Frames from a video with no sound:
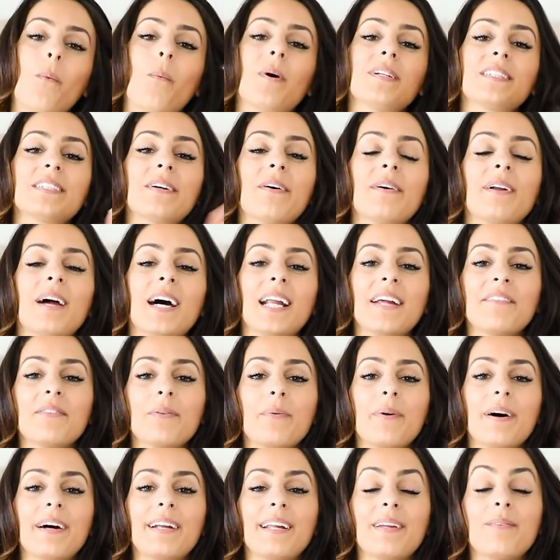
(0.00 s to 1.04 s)
What's going on,
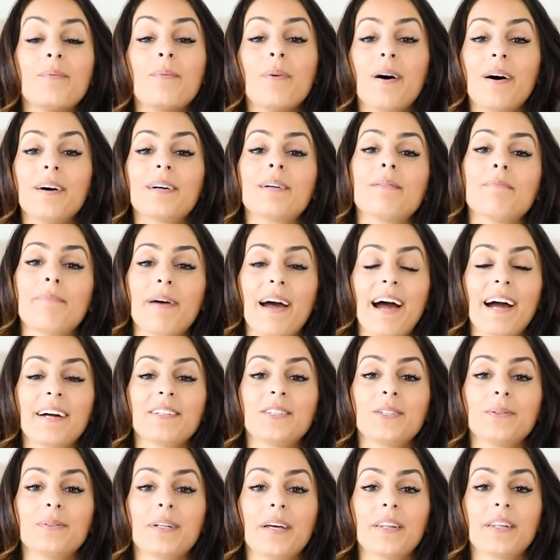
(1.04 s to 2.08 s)
everyone, and welcome
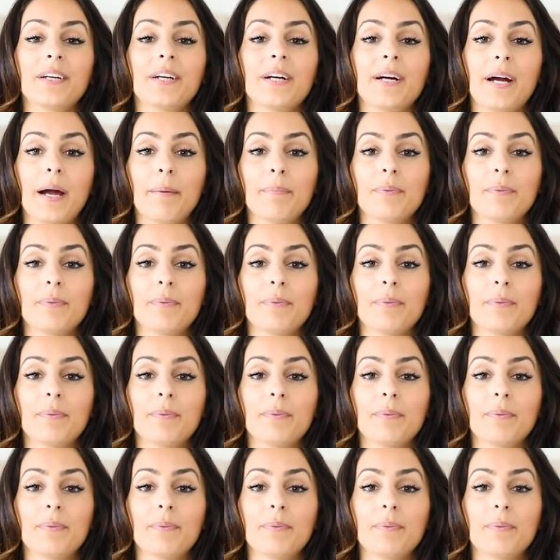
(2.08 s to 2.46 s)
back to another